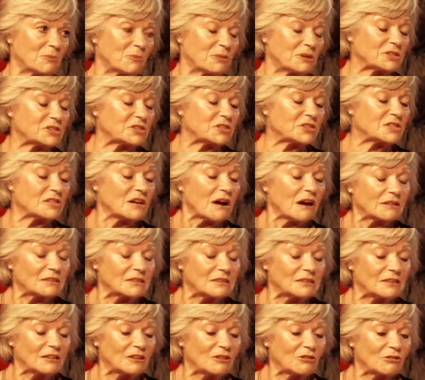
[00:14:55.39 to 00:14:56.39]
we'd
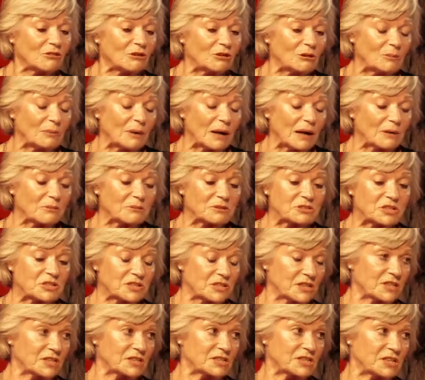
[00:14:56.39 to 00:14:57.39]
started the group, I was
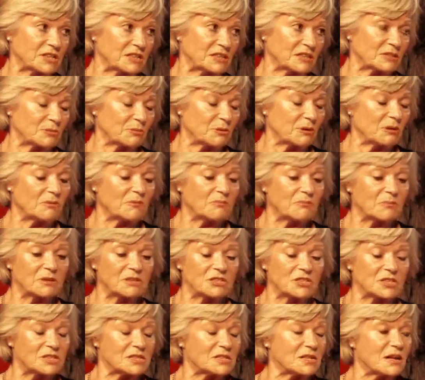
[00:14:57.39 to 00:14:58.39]
thirty, so we were
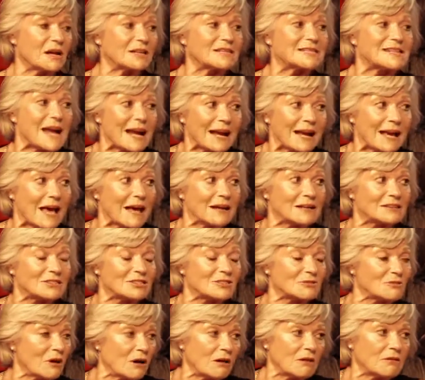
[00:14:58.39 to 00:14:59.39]
a decade
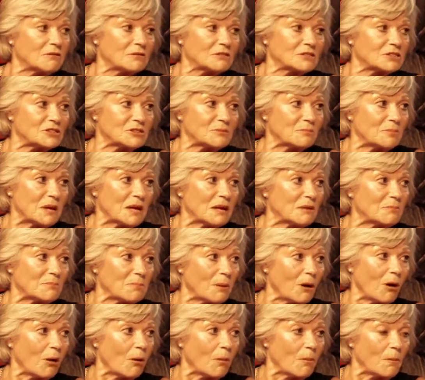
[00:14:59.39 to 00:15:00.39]
too old to be yeah, in
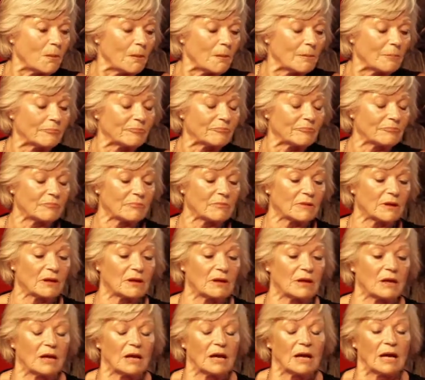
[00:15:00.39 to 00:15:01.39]
pop. To be, yeah.
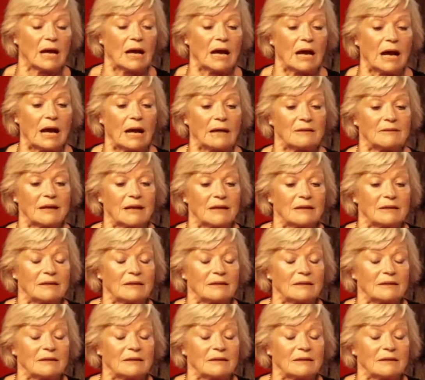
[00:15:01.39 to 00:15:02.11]
And then